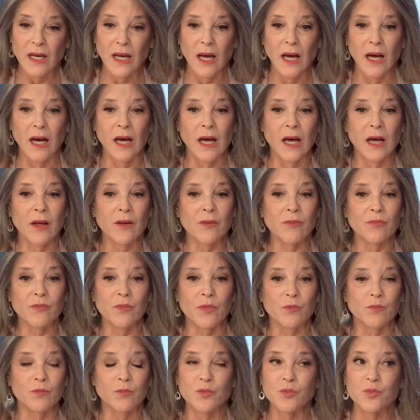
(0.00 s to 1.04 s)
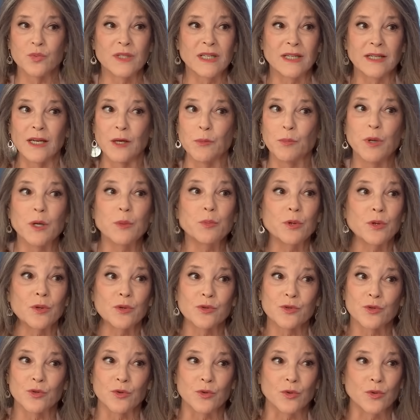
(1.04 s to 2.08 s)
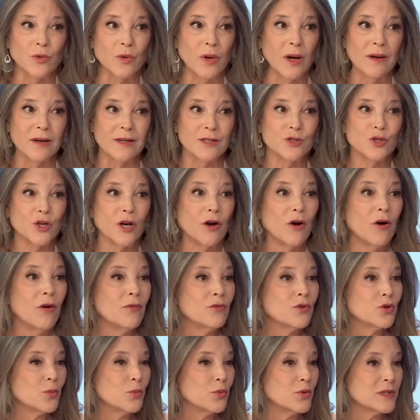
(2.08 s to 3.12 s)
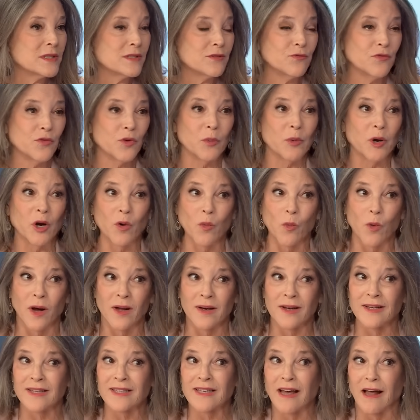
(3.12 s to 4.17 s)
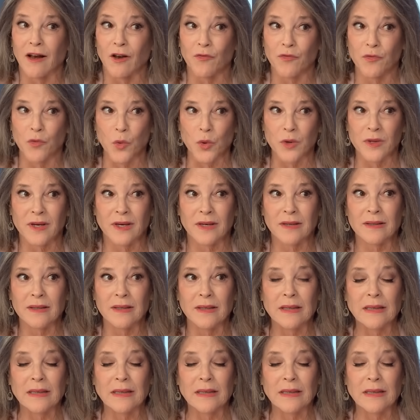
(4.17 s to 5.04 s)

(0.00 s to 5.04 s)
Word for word: Uh, sending people to uh, jail, to prison for marijuana in California